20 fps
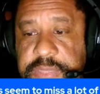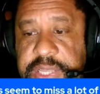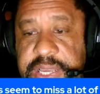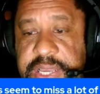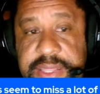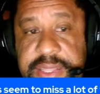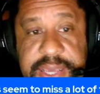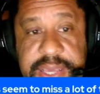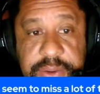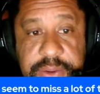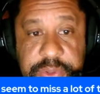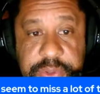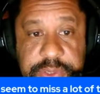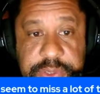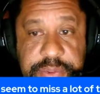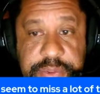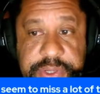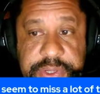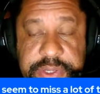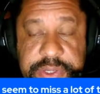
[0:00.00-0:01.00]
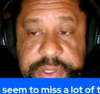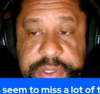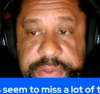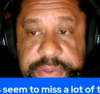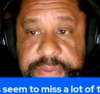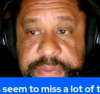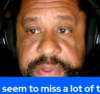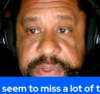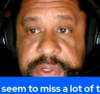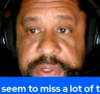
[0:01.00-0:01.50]
And that worked pretty good.
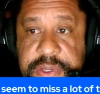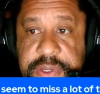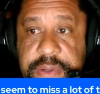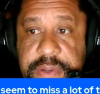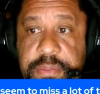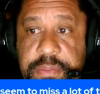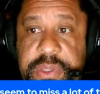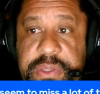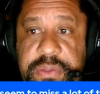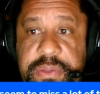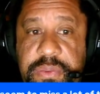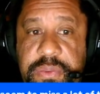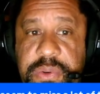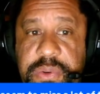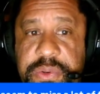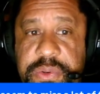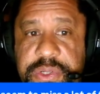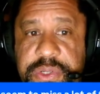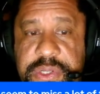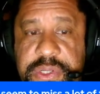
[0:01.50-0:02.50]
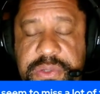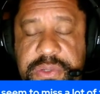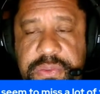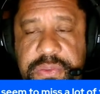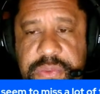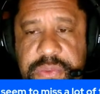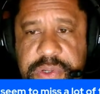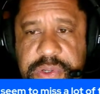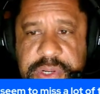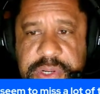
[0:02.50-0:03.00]
But the rotors
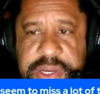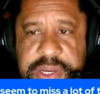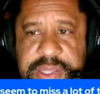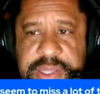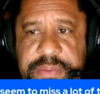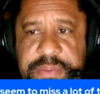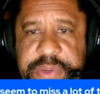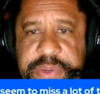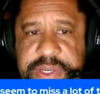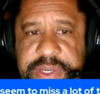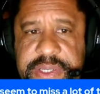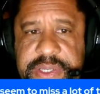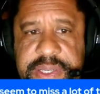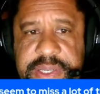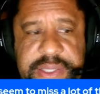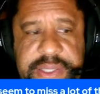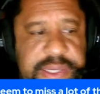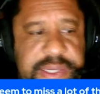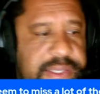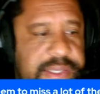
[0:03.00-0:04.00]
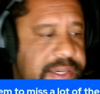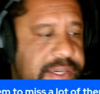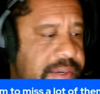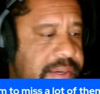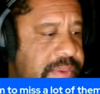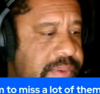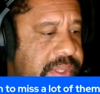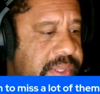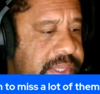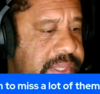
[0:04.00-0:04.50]
were not the best at that
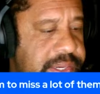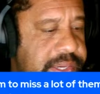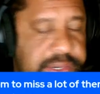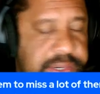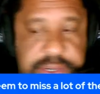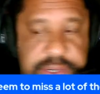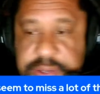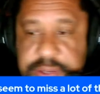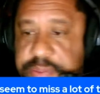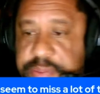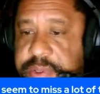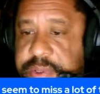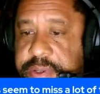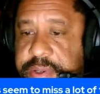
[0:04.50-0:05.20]
time, and they ended up